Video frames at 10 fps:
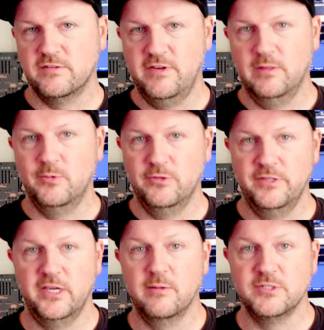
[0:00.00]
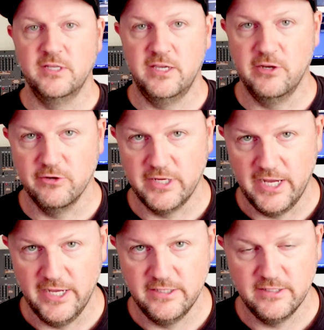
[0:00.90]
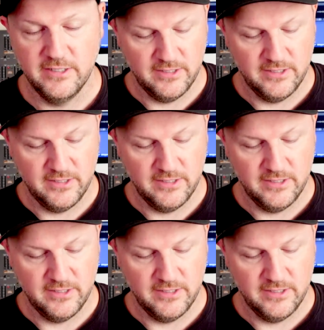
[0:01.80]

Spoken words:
available in the Gibson Gear Guide.